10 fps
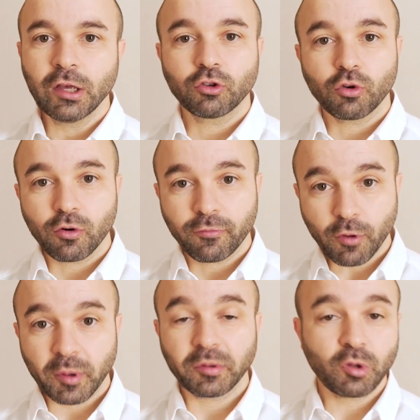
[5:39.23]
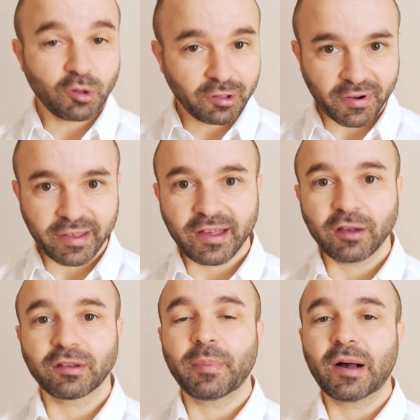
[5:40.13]
So 4
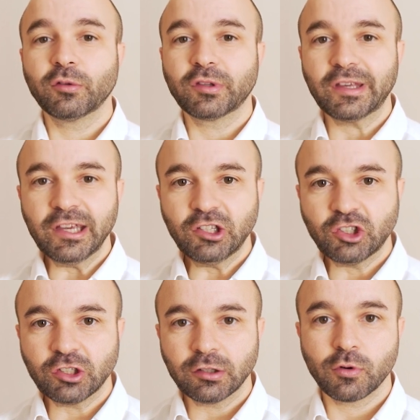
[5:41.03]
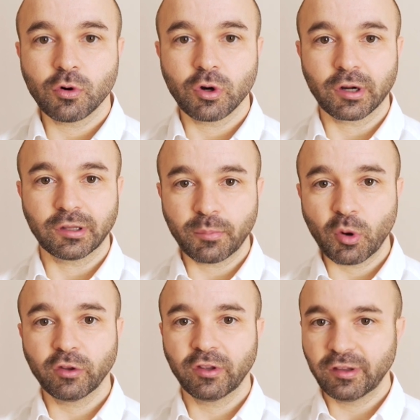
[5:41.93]
£25,000 each for
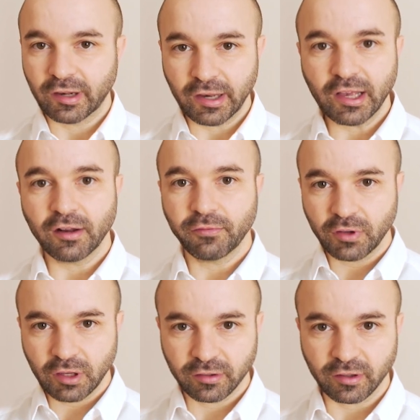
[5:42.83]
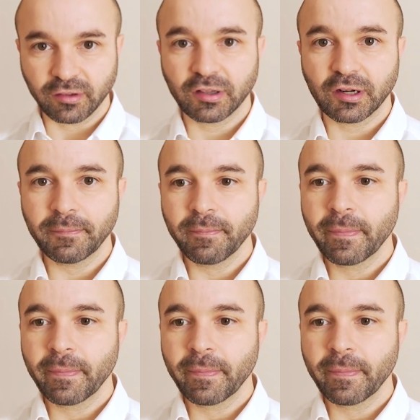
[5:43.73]
deposits and legal fees, etc.